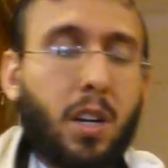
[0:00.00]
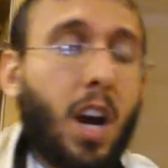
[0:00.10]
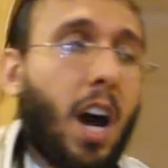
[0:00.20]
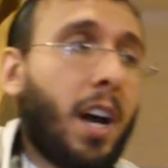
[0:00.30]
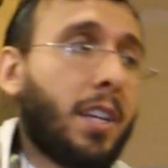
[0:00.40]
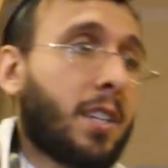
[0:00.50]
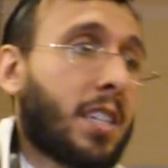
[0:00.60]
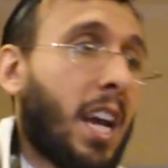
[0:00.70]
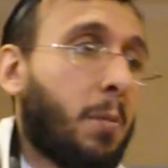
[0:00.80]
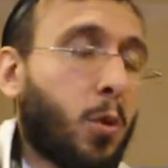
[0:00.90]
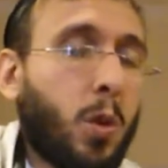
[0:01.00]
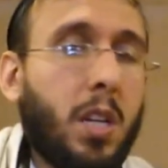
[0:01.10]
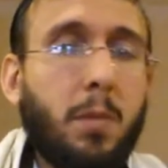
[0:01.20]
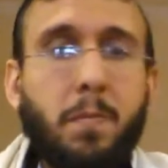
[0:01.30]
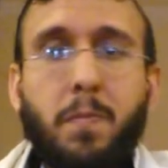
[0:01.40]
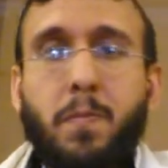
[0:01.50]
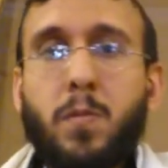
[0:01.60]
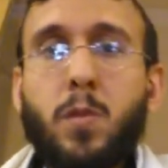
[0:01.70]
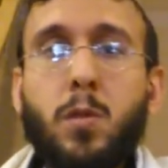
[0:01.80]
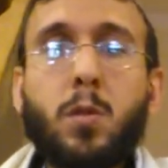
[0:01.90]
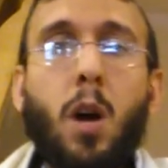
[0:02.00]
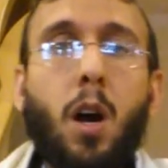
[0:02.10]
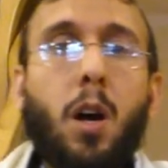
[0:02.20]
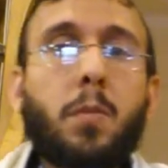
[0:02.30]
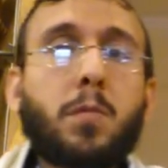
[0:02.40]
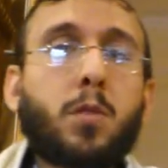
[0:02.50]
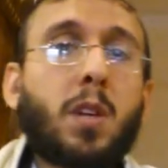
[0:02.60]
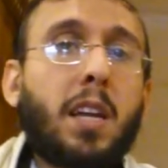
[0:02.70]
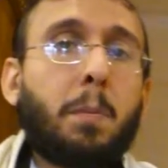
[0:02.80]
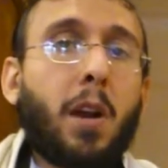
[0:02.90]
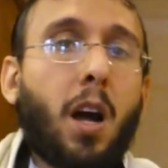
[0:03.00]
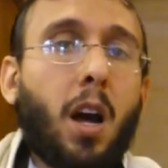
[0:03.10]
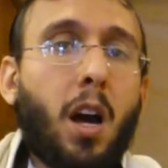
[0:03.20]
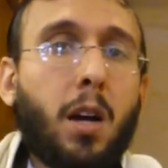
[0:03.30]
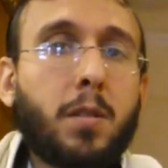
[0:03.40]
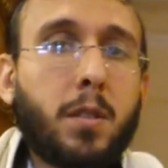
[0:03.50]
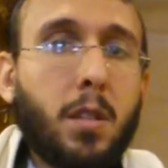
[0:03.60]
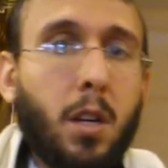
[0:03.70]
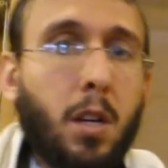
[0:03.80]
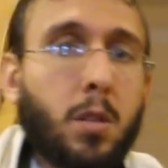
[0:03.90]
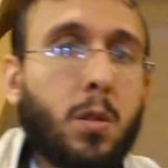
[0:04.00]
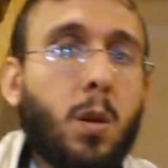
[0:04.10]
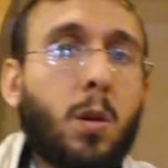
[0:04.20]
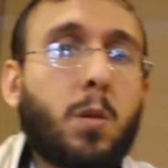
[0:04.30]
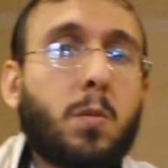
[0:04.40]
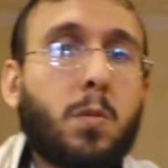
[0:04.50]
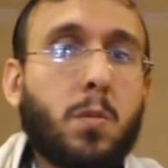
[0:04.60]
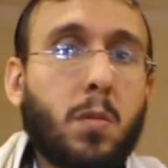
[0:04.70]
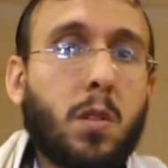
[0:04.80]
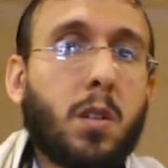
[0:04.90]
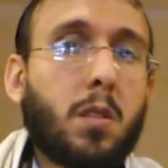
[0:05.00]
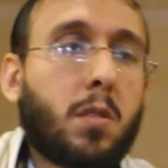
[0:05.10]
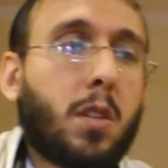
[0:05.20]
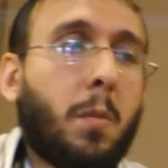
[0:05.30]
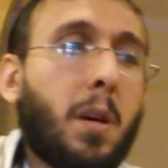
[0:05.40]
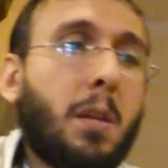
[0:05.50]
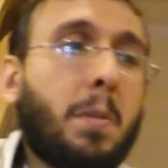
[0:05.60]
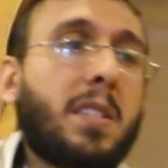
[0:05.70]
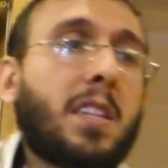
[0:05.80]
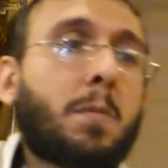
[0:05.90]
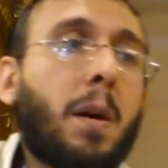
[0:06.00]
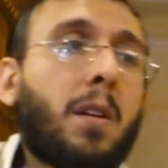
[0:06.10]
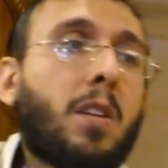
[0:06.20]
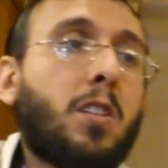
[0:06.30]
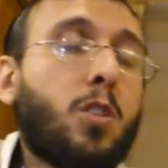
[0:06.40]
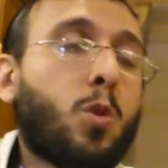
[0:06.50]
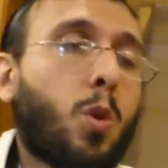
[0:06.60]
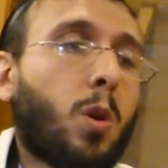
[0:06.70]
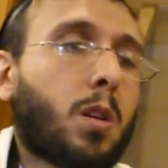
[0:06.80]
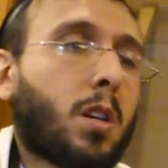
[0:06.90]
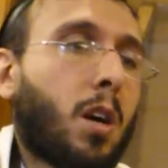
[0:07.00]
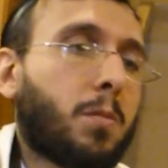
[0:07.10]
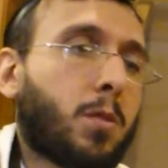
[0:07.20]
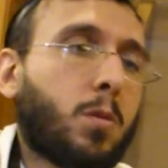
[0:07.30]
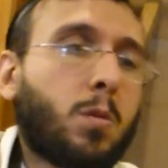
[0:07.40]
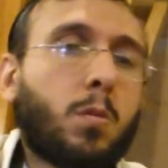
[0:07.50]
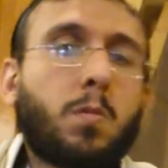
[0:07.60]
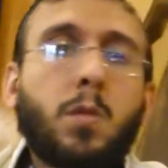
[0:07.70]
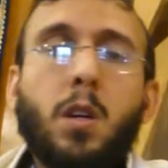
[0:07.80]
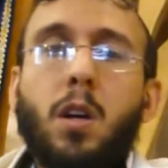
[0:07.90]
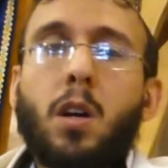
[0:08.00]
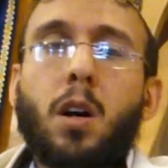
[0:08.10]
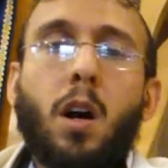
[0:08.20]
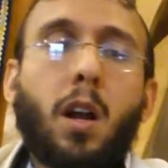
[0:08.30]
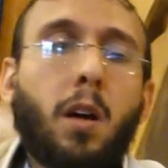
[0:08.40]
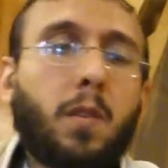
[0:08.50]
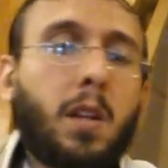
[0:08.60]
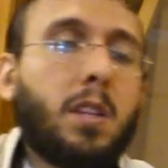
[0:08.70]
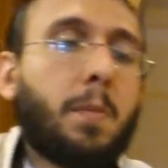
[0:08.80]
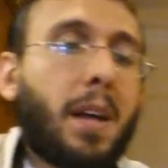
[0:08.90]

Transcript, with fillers: guy came to him to uh, to get a beracha. So somebody businessman in New York comes to Haraveli